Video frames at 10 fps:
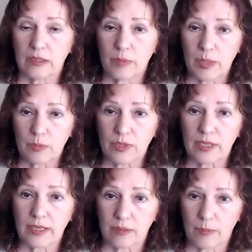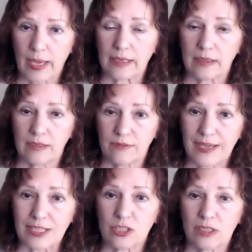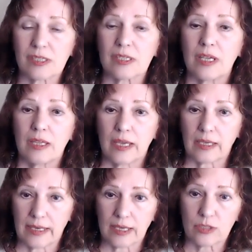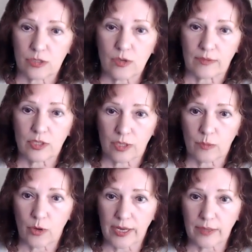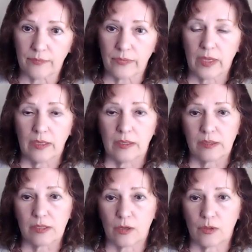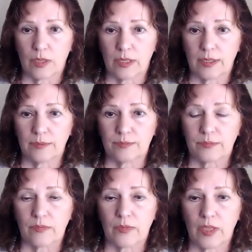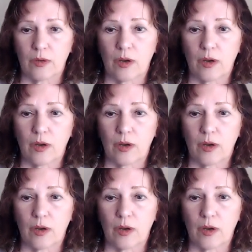people can get bad infections that can actually travel to their brain. So there are—